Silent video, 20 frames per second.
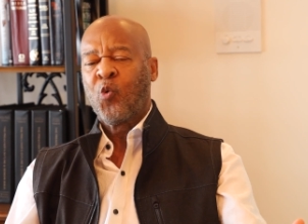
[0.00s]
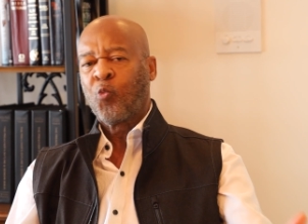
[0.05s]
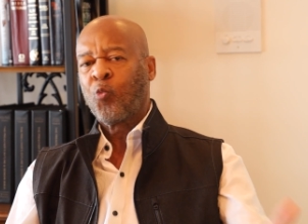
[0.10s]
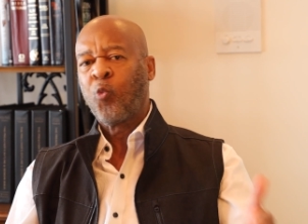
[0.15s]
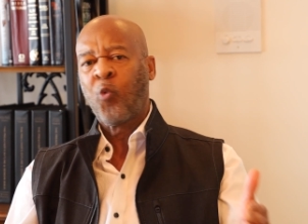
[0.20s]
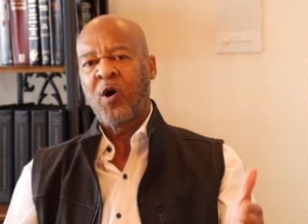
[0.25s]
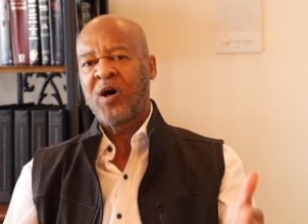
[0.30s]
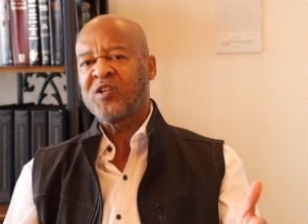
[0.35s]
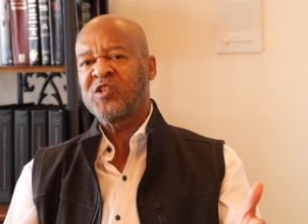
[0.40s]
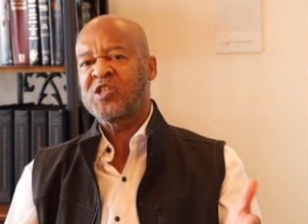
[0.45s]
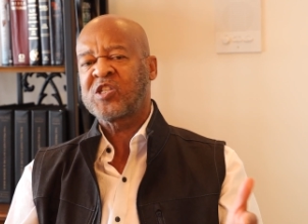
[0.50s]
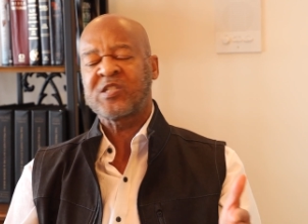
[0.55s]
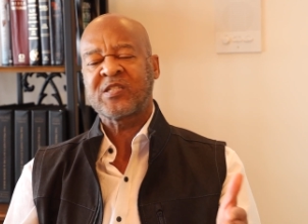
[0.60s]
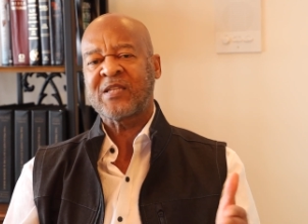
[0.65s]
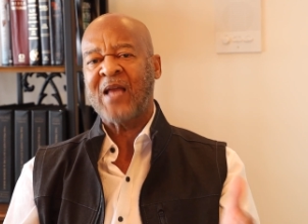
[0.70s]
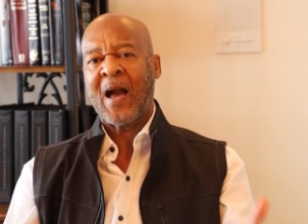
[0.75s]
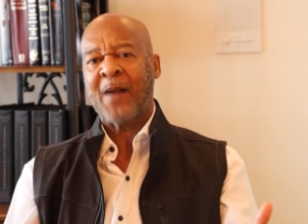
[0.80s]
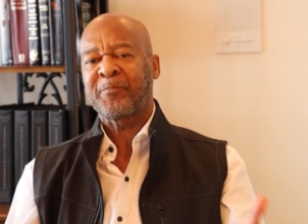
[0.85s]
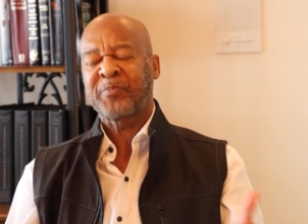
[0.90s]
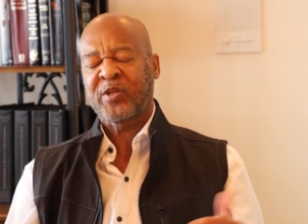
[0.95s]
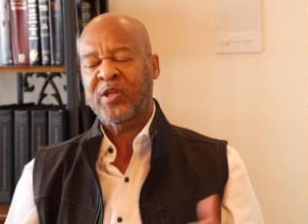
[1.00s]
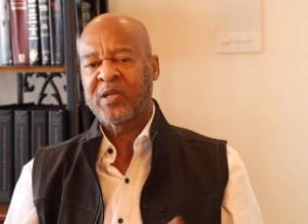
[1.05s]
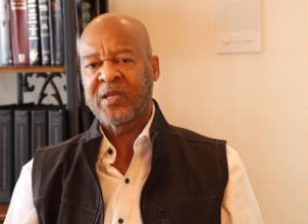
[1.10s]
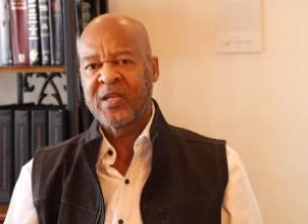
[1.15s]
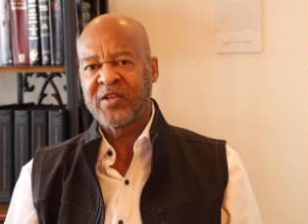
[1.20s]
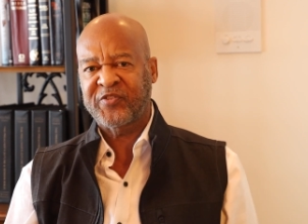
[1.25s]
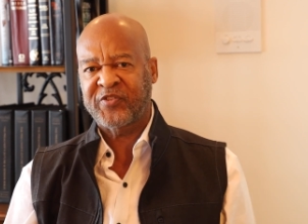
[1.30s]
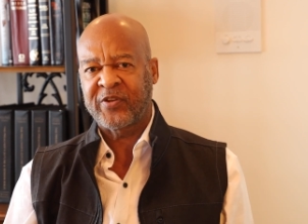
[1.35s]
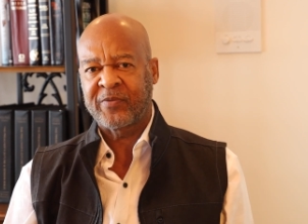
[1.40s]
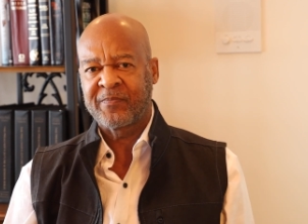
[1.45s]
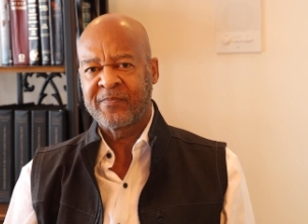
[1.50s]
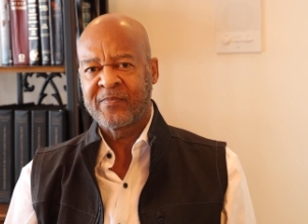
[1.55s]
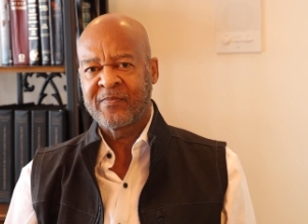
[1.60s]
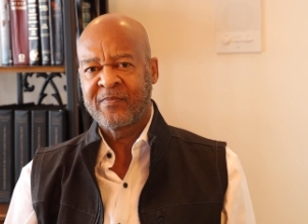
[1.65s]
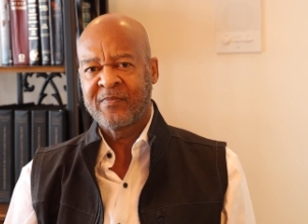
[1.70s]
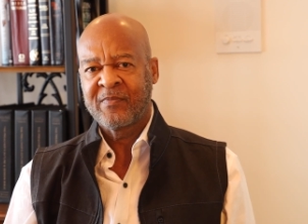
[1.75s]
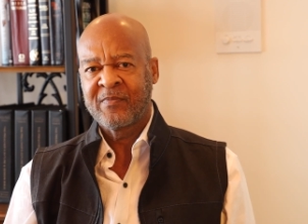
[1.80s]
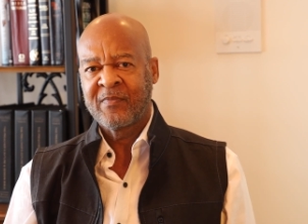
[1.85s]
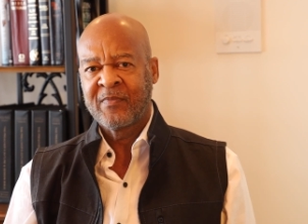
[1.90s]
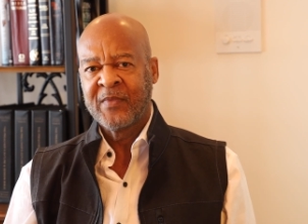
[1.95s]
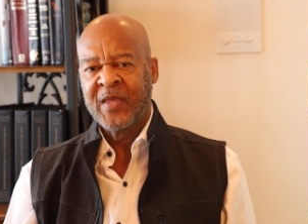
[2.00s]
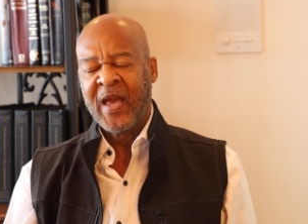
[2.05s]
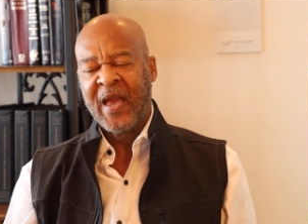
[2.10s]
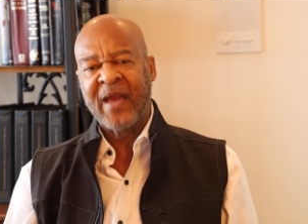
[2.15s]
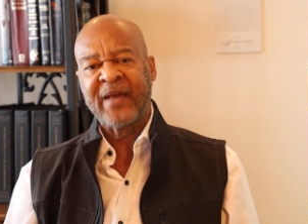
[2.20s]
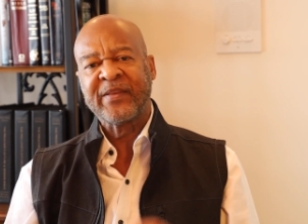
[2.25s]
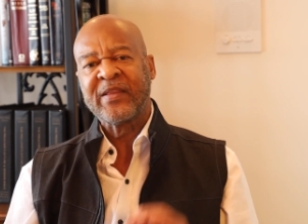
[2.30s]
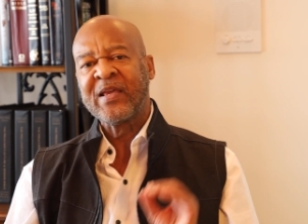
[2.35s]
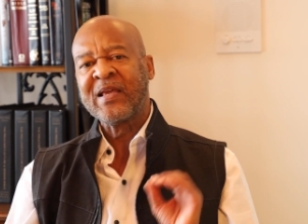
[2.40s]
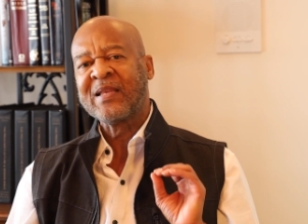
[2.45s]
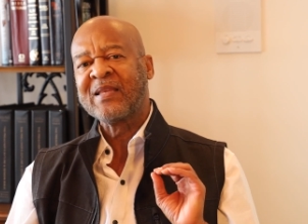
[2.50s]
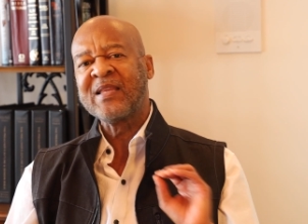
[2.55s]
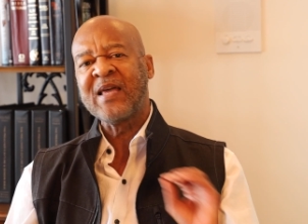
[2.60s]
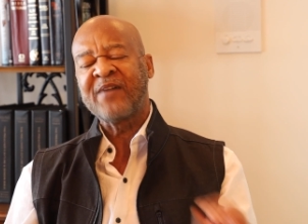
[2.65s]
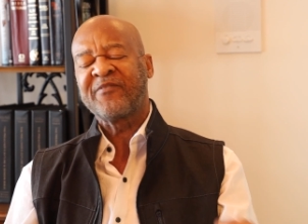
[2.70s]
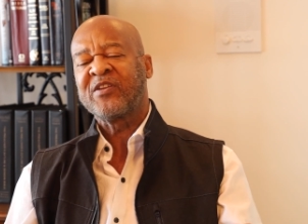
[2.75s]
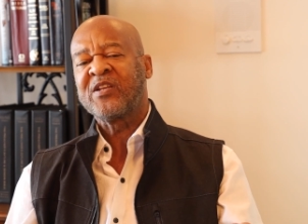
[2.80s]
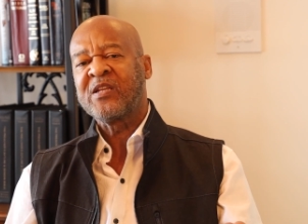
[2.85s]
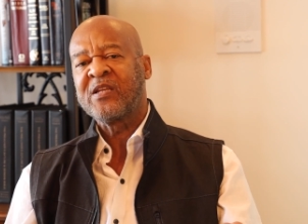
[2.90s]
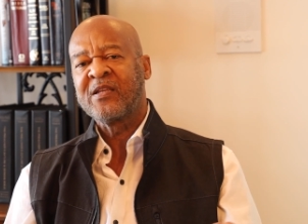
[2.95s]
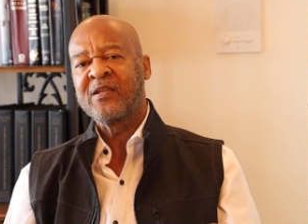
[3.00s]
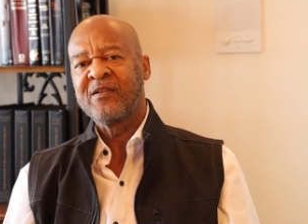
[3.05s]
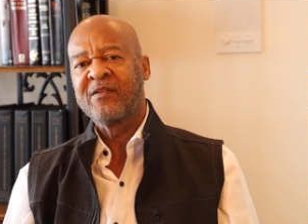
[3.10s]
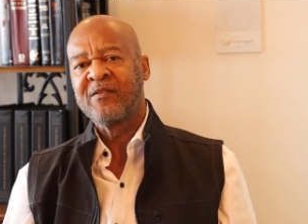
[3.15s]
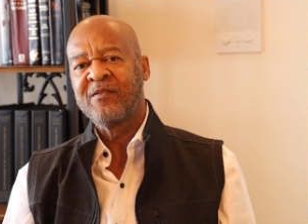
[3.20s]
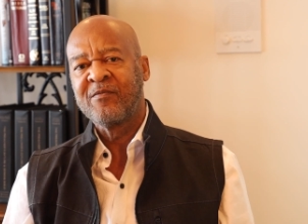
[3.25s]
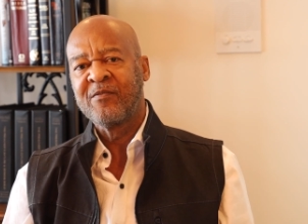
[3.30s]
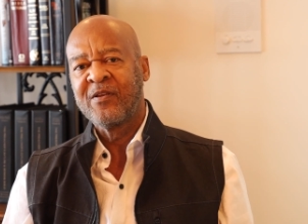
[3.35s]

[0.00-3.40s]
One stopped to listen, and the 11